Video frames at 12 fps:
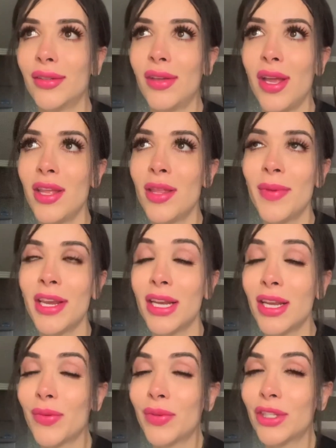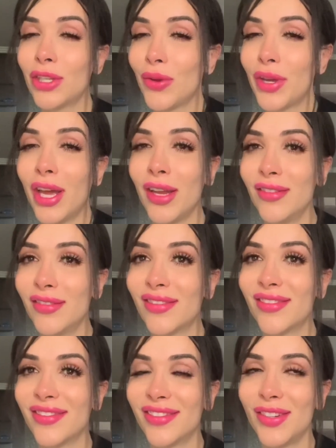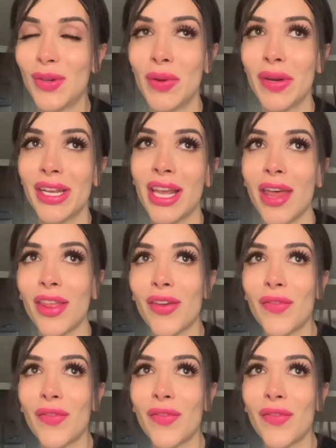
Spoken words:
in the beginning, it was so good. We were together